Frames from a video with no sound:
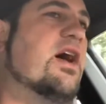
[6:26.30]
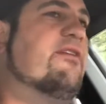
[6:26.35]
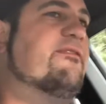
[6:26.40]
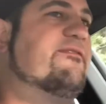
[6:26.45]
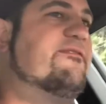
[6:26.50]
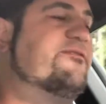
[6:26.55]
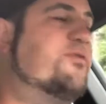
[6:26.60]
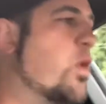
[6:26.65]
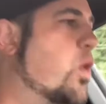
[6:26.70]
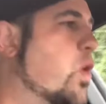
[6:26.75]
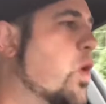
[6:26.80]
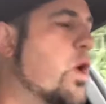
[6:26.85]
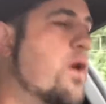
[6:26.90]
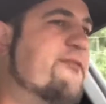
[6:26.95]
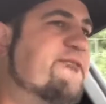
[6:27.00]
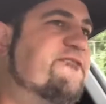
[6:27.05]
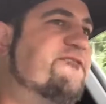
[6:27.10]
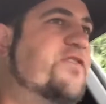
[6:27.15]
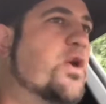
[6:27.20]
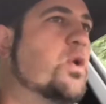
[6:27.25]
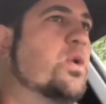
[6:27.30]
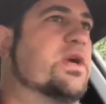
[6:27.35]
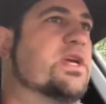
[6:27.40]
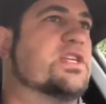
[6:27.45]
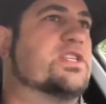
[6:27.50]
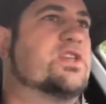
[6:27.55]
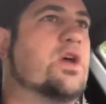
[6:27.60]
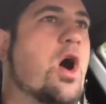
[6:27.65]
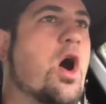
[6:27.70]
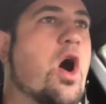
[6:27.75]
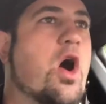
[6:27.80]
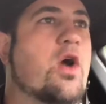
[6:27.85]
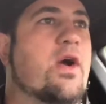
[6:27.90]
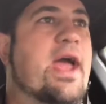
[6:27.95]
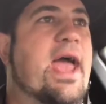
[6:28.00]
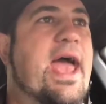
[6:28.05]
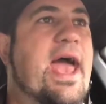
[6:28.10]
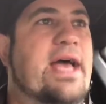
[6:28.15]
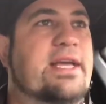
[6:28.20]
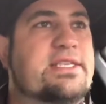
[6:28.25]
Ford Focus
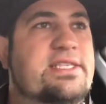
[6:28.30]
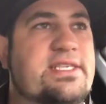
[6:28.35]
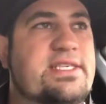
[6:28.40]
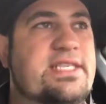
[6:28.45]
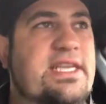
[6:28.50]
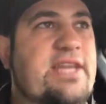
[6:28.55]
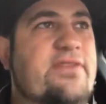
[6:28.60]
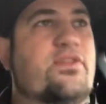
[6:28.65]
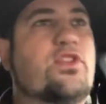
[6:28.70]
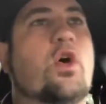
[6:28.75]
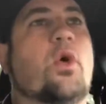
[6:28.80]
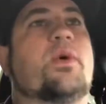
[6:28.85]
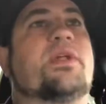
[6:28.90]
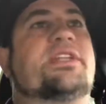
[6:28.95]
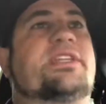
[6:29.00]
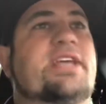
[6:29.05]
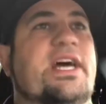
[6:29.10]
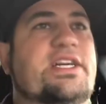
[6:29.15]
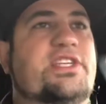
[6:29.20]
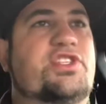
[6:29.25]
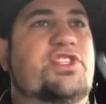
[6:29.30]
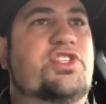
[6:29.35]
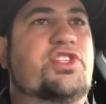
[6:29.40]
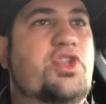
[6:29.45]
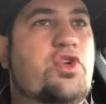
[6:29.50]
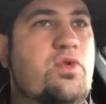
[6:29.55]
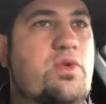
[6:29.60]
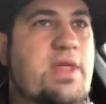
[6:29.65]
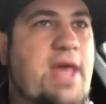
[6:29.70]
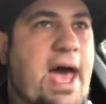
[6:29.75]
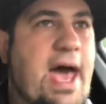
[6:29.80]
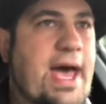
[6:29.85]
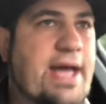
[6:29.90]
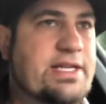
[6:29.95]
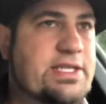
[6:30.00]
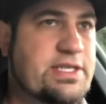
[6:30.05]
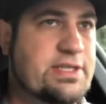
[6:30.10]
RS, even though it does do that,